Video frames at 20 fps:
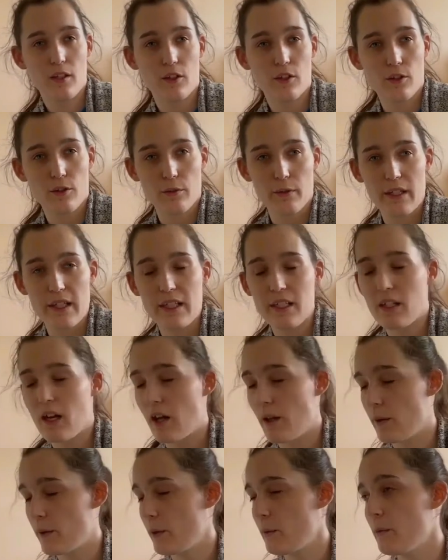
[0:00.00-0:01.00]
green
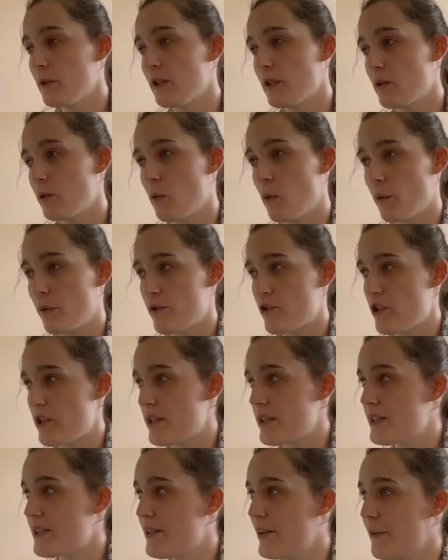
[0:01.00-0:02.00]
color would look
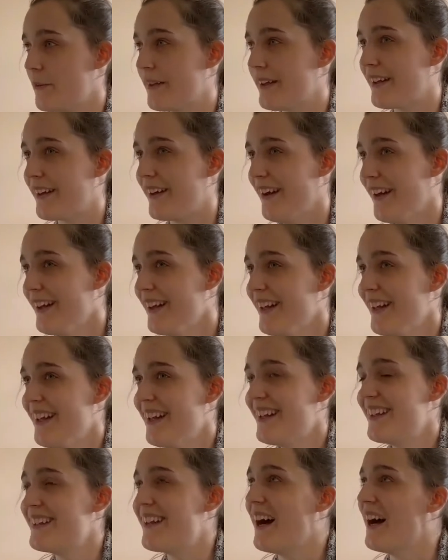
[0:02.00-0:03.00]
gorgeous. Oh my god,
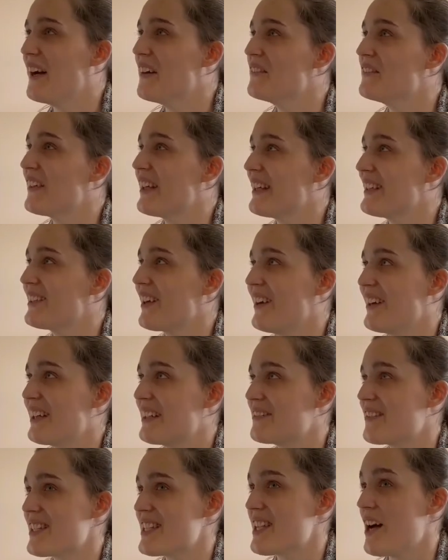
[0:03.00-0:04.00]
now I'm like talking
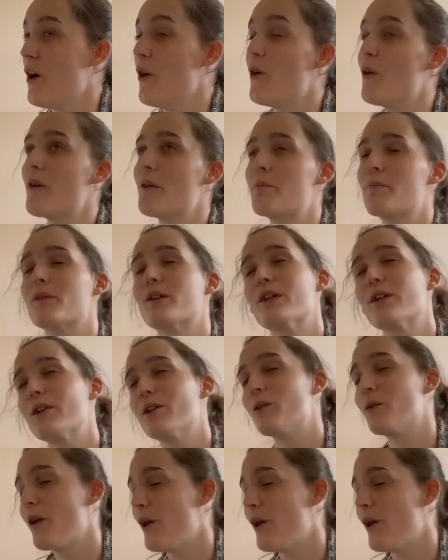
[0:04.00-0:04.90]
myself. Oh, and blue.